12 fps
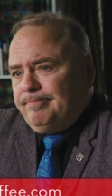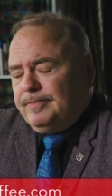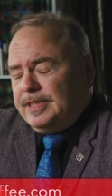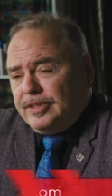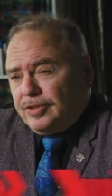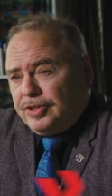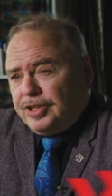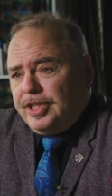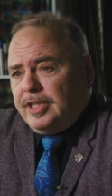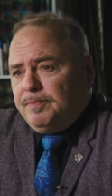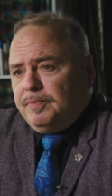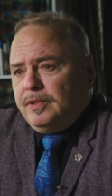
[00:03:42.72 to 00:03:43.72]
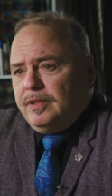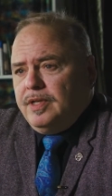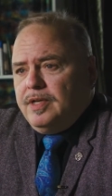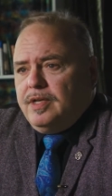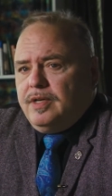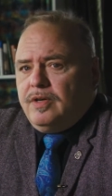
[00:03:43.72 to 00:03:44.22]
censorship or
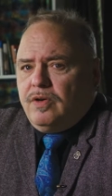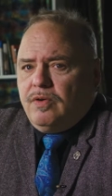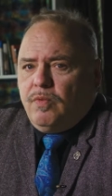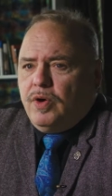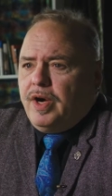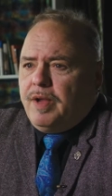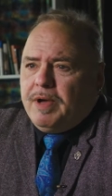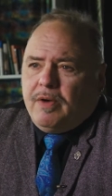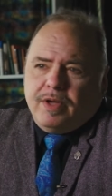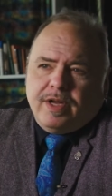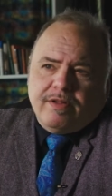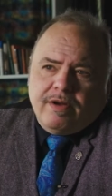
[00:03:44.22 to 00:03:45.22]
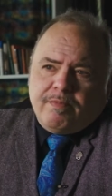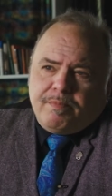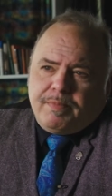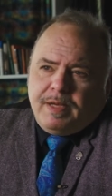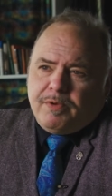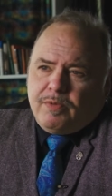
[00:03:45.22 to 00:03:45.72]
worry about what other
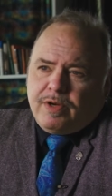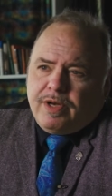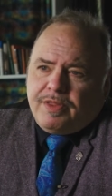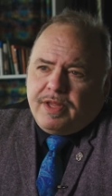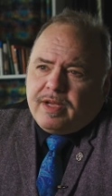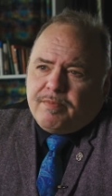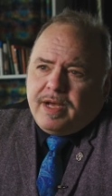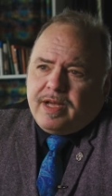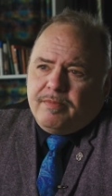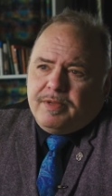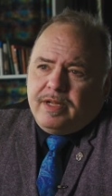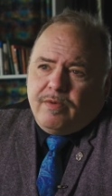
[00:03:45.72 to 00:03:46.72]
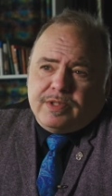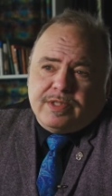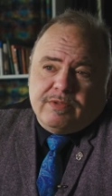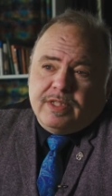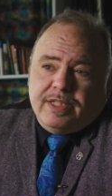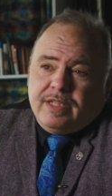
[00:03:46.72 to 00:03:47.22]
people were going to think about them. And there was
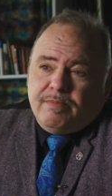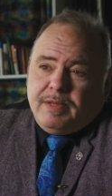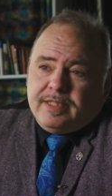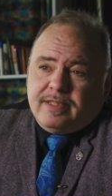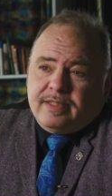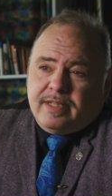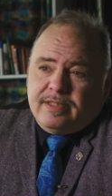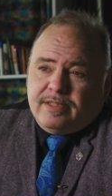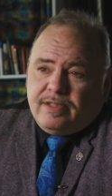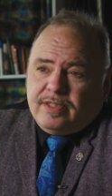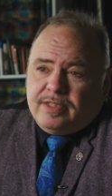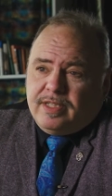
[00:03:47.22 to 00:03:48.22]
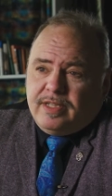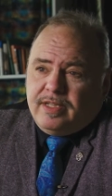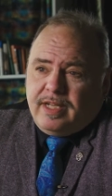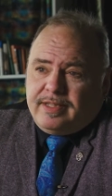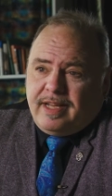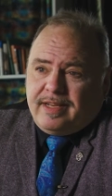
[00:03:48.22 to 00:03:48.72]
really no place like that in Tulsa
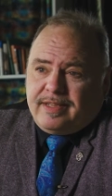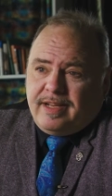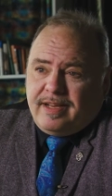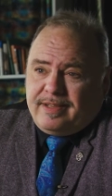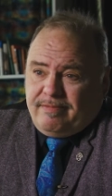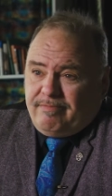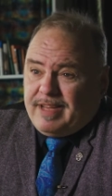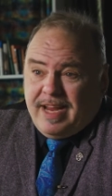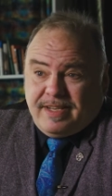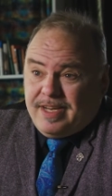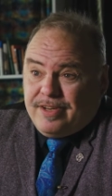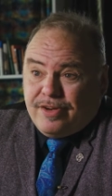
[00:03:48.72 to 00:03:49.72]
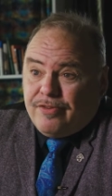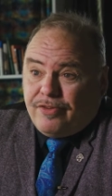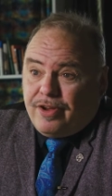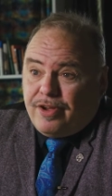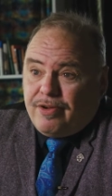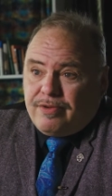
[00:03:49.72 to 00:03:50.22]
at 18 years
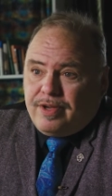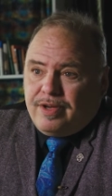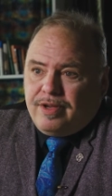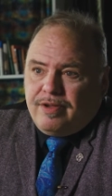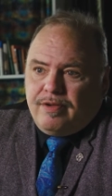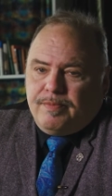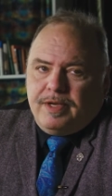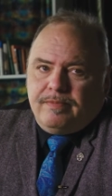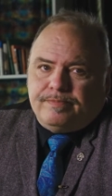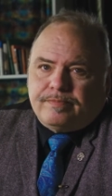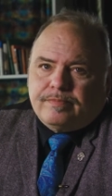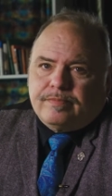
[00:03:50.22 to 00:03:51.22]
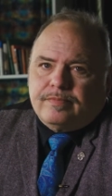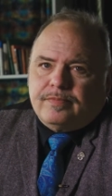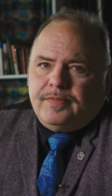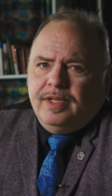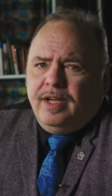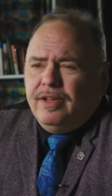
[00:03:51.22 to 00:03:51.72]
ago, you know. I mean,
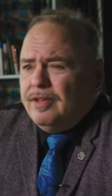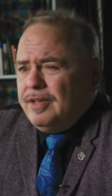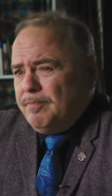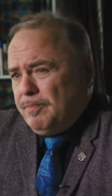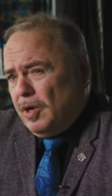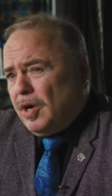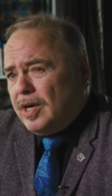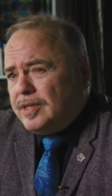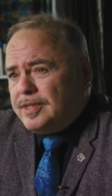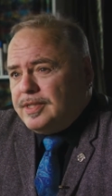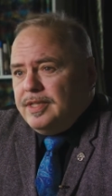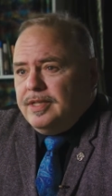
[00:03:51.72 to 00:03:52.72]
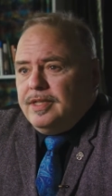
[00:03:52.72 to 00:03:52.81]
other than bars.